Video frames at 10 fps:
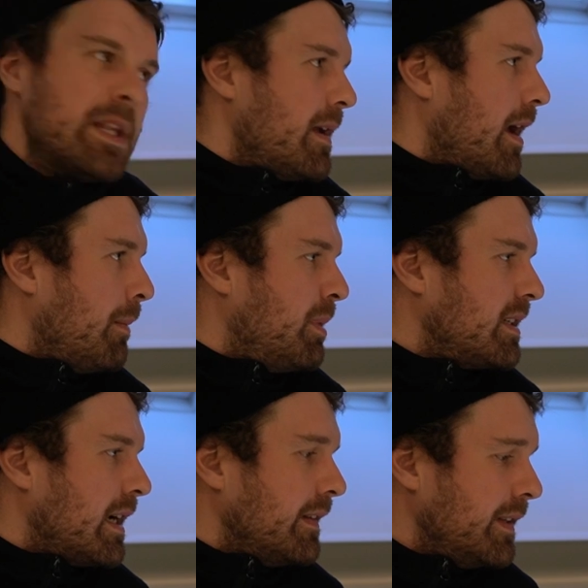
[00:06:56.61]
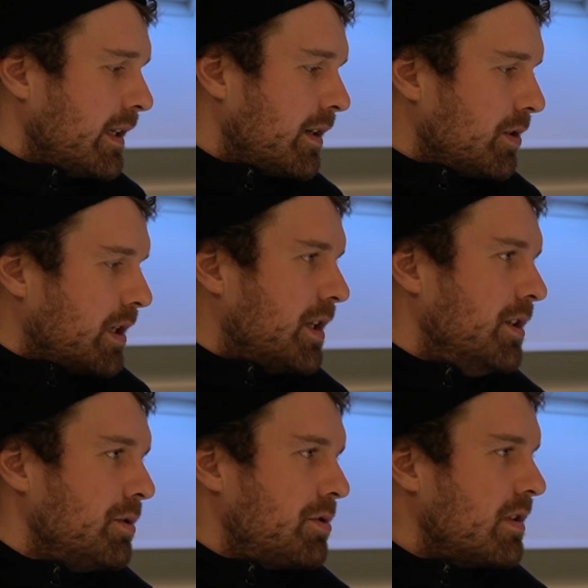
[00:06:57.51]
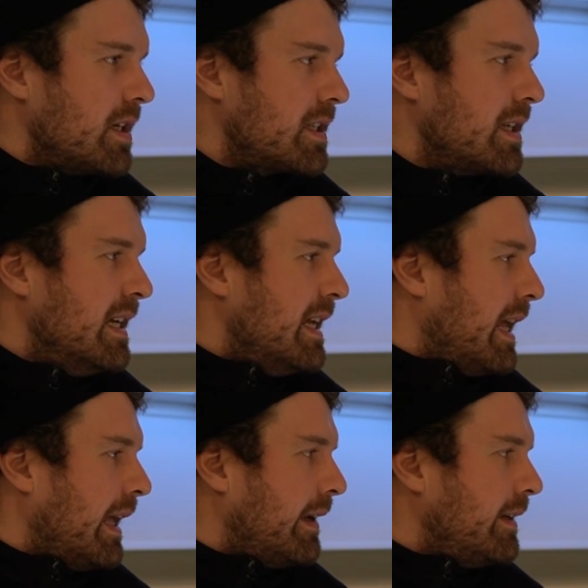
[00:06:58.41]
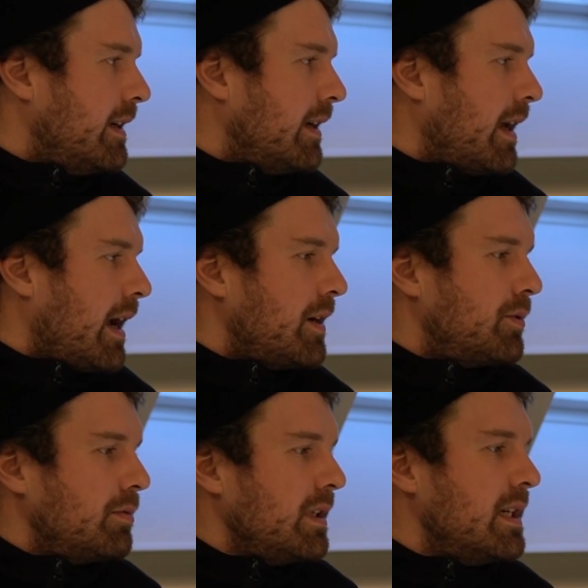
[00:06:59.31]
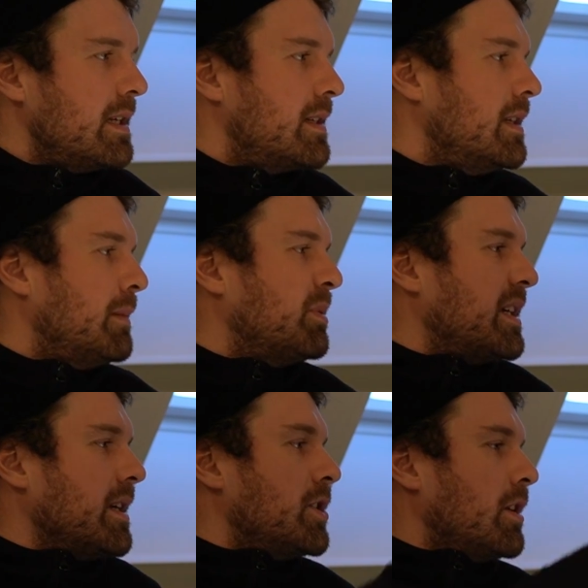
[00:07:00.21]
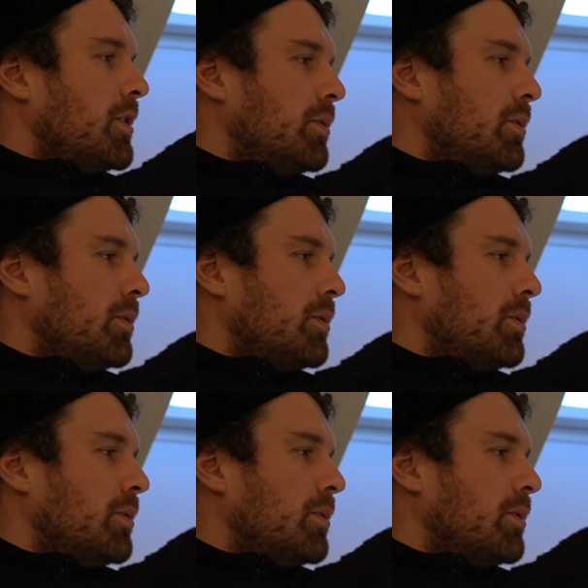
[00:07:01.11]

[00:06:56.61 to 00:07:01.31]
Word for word: Uh, but I think I could get used to this and uh, I really see the potential to